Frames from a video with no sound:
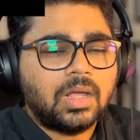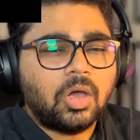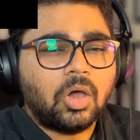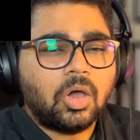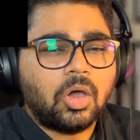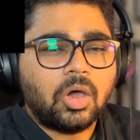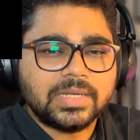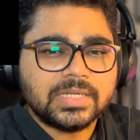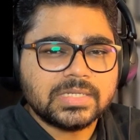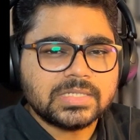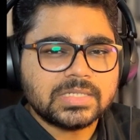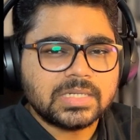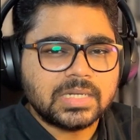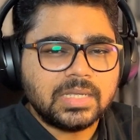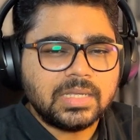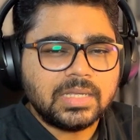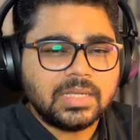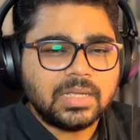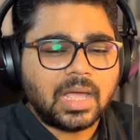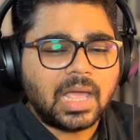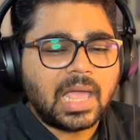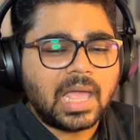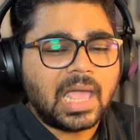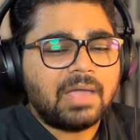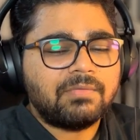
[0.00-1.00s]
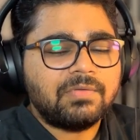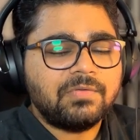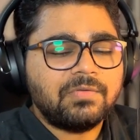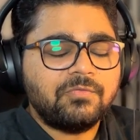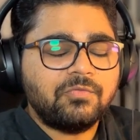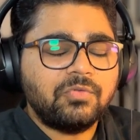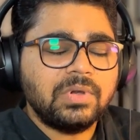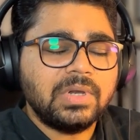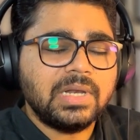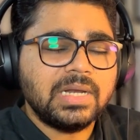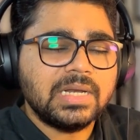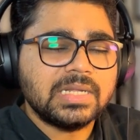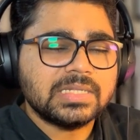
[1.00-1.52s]
Honestly, I haven't
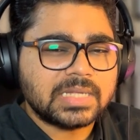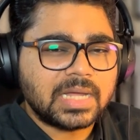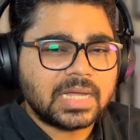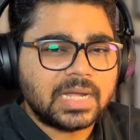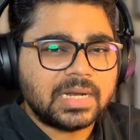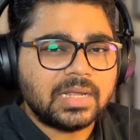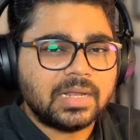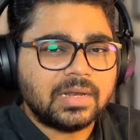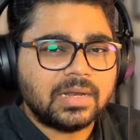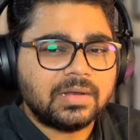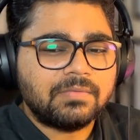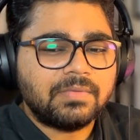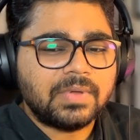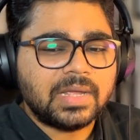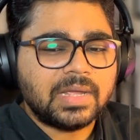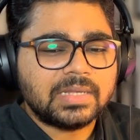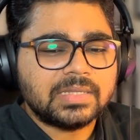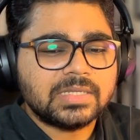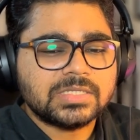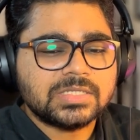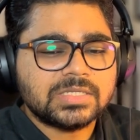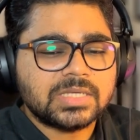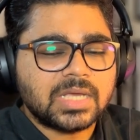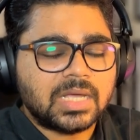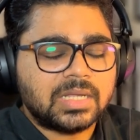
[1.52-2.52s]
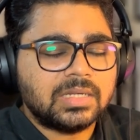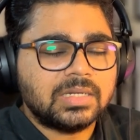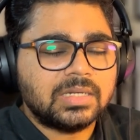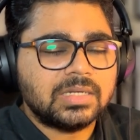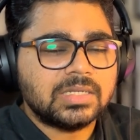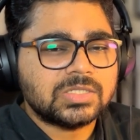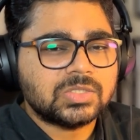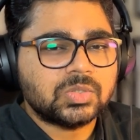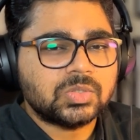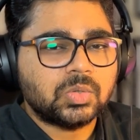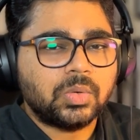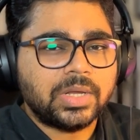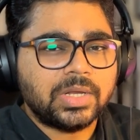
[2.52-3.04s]
fully decided where this channel
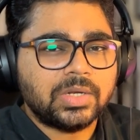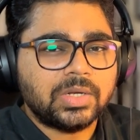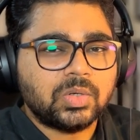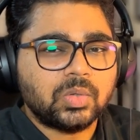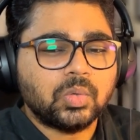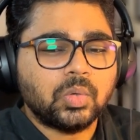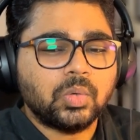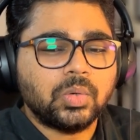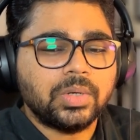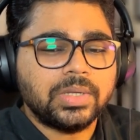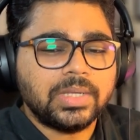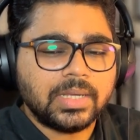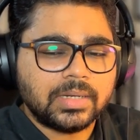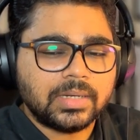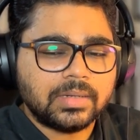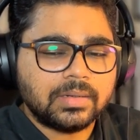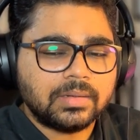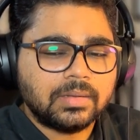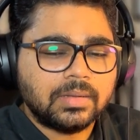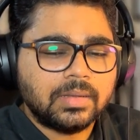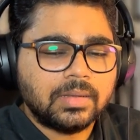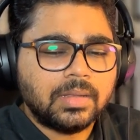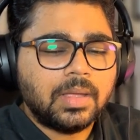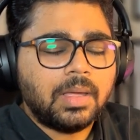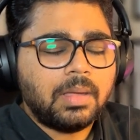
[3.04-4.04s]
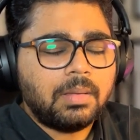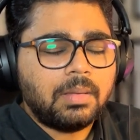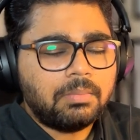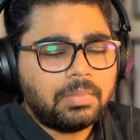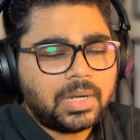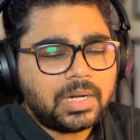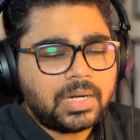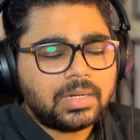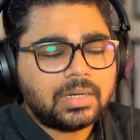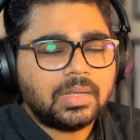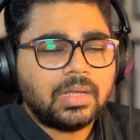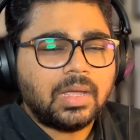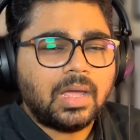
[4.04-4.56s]
is going to go yet,
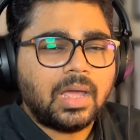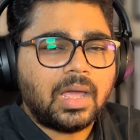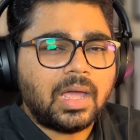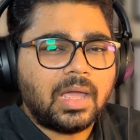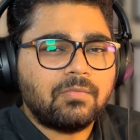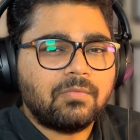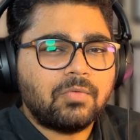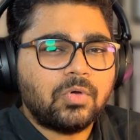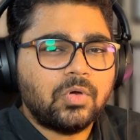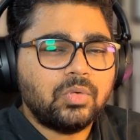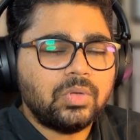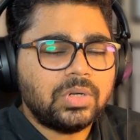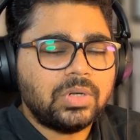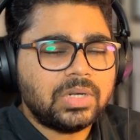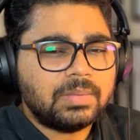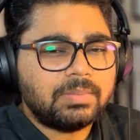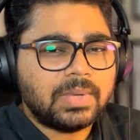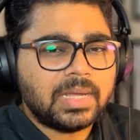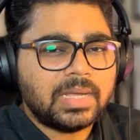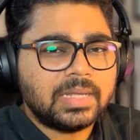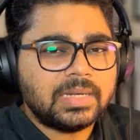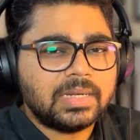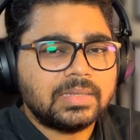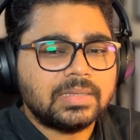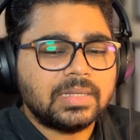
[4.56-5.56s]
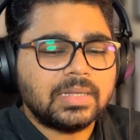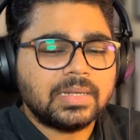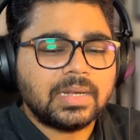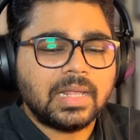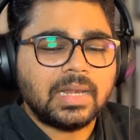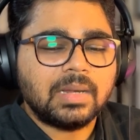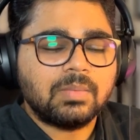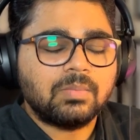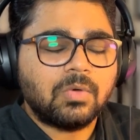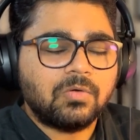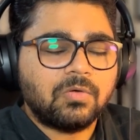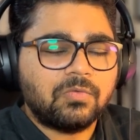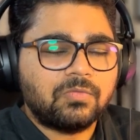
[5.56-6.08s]
but I want to remain in the
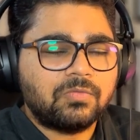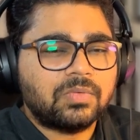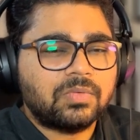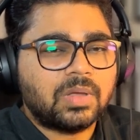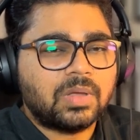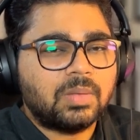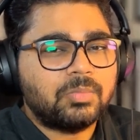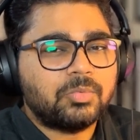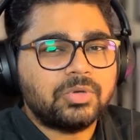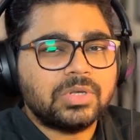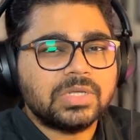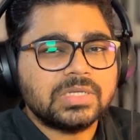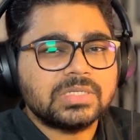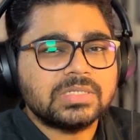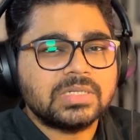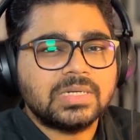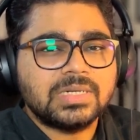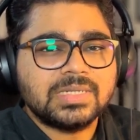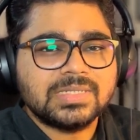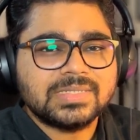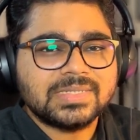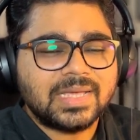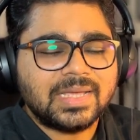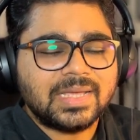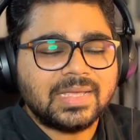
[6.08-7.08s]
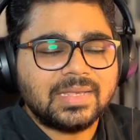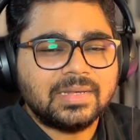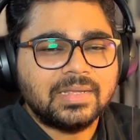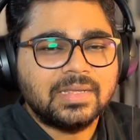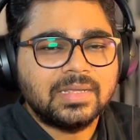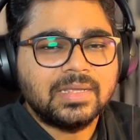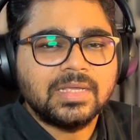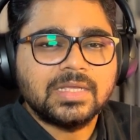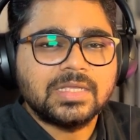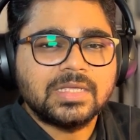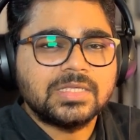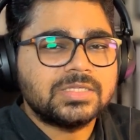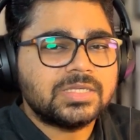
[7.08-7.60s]
realm of computational design,
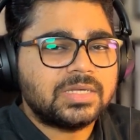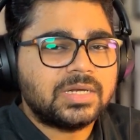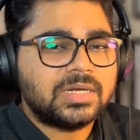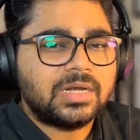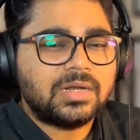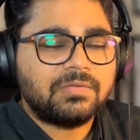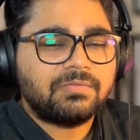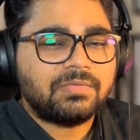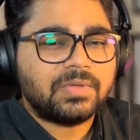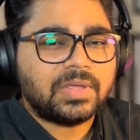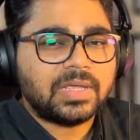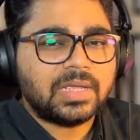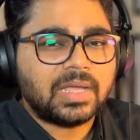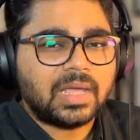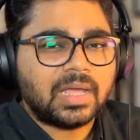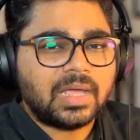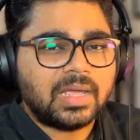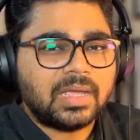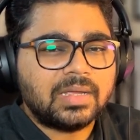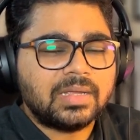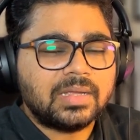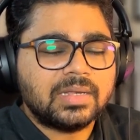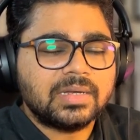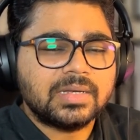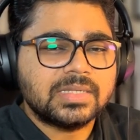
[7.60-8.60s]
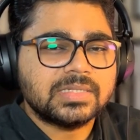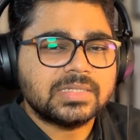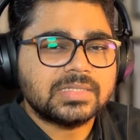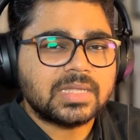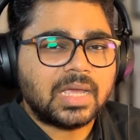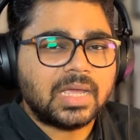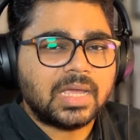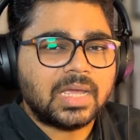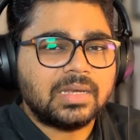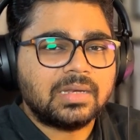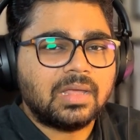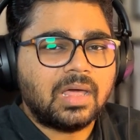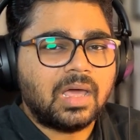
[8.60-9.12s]
generative AI,
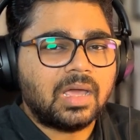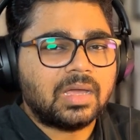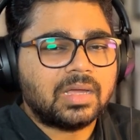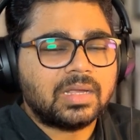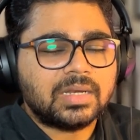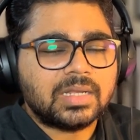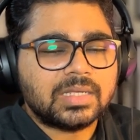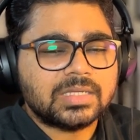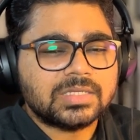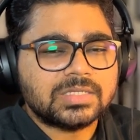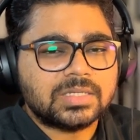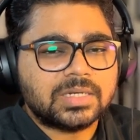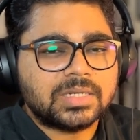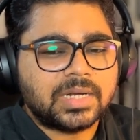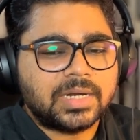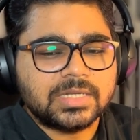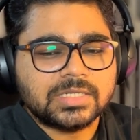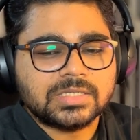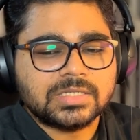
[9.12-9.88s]
design, architecture and